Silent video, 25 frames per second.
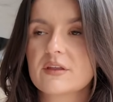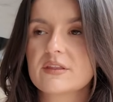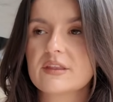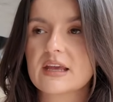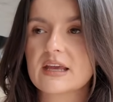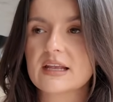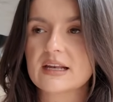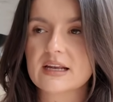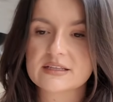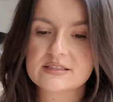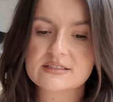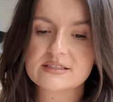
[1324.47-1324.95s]

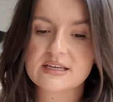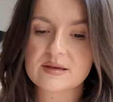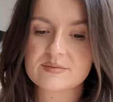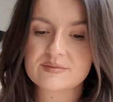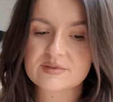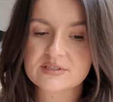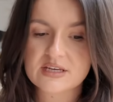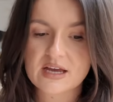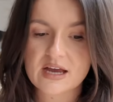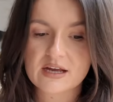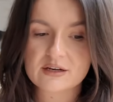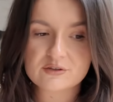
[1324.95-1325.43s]
The landscape
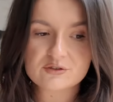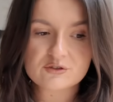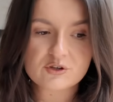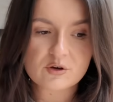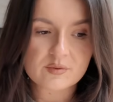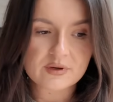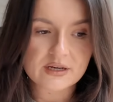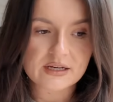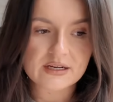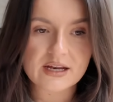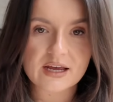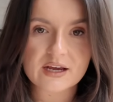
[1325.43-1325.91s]
designer's
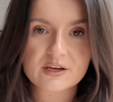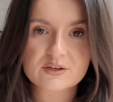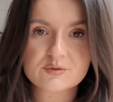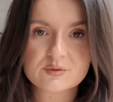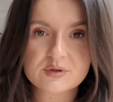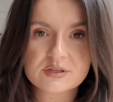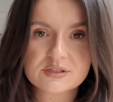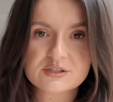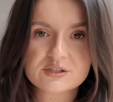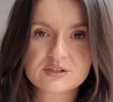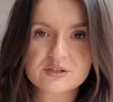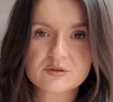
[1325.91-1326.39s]
coming in next
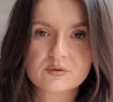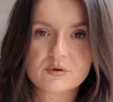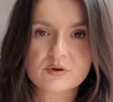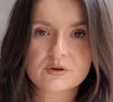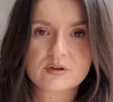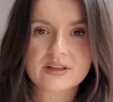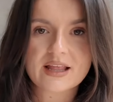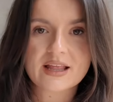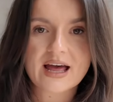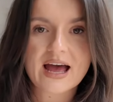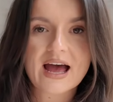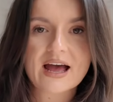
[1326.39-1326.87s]
week to do
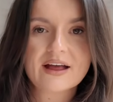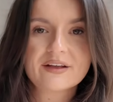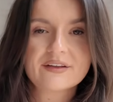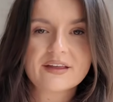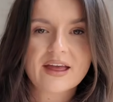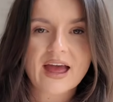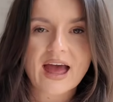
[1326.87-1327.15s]
all that.